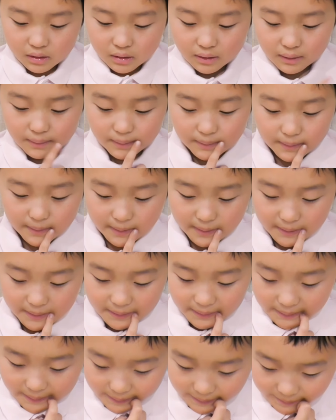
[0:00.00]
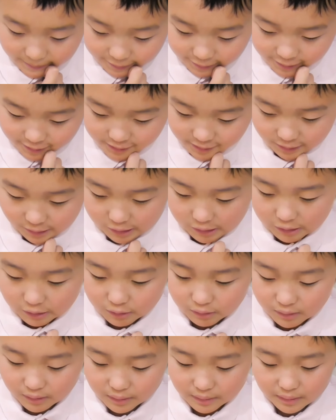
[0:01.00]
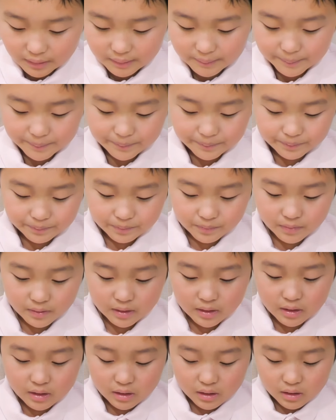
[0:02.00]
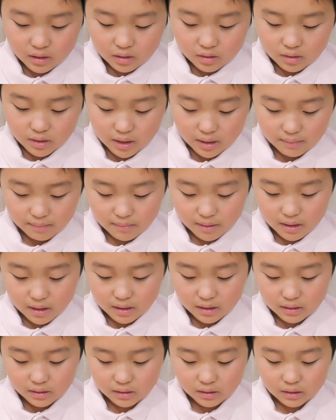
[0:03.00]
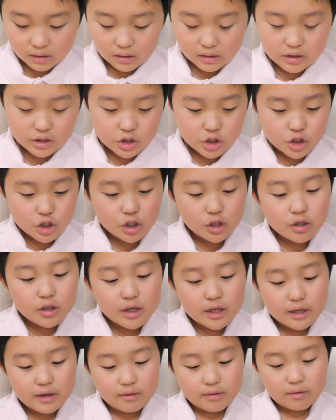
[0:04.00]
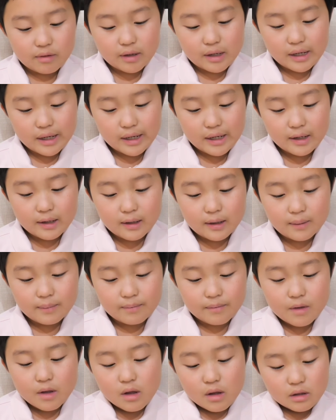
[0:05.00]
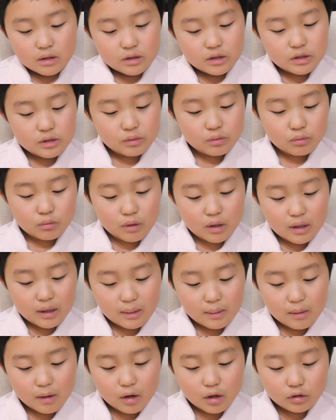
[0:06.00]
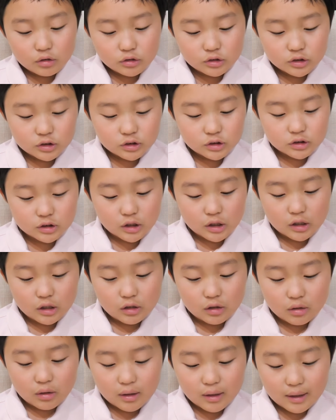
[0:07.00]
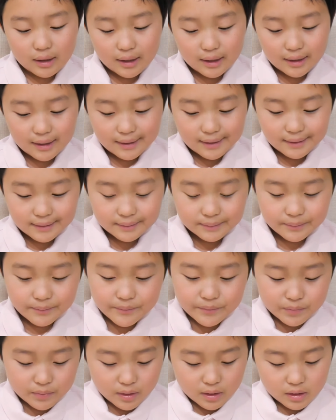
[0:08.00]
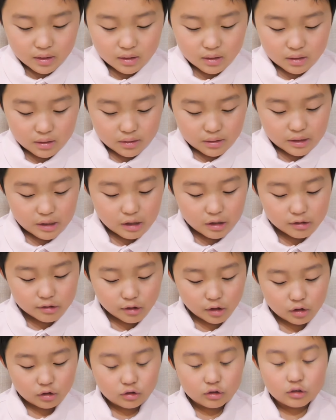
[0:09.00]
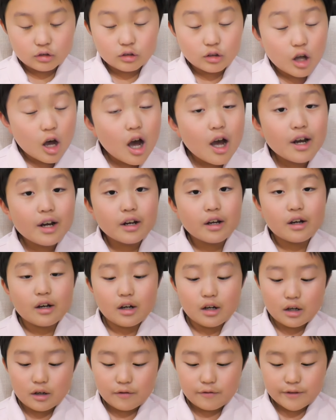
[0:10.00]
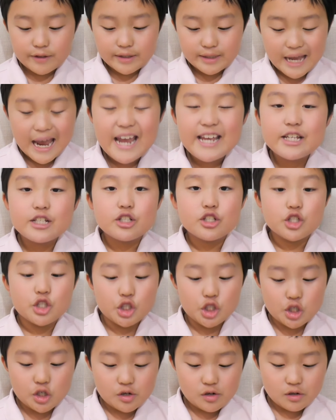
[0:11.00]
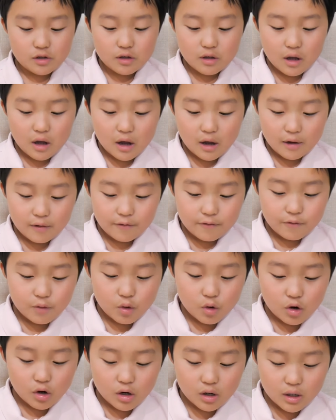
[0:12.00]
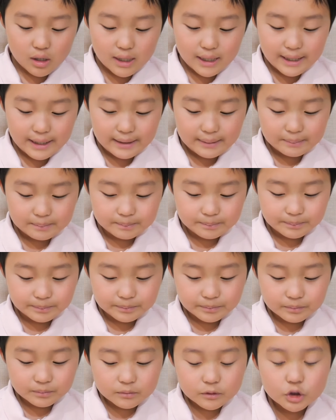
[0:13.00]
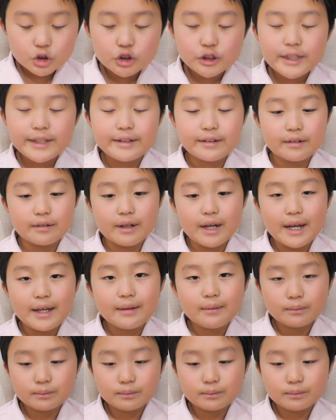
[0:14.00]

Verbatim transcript: And also, um, Man, uh, Journey, right? Um, uh, also, uh, there's a lot of dangers uh, for um, right?